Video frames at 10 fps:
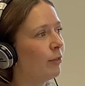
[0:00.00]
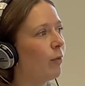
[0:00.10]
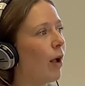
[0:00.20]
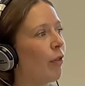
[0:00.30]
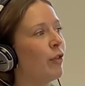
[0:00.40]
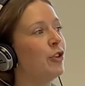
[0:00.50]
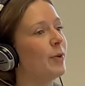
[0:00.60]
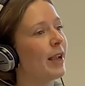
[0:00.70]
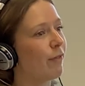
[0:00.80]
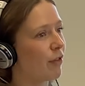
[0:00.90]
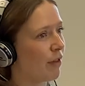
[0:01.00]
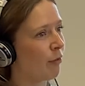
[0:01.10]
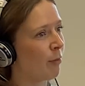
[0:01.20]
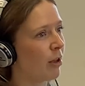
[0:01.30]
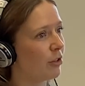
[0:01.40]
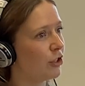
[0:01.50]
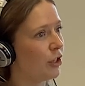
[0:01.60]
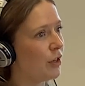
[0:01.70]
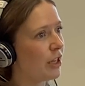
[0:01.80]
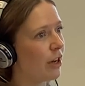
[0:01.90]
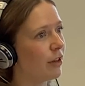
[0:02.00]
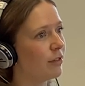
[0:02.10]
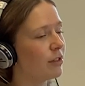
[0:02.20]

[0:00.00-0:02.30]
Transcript: rather than doing everything from our studio.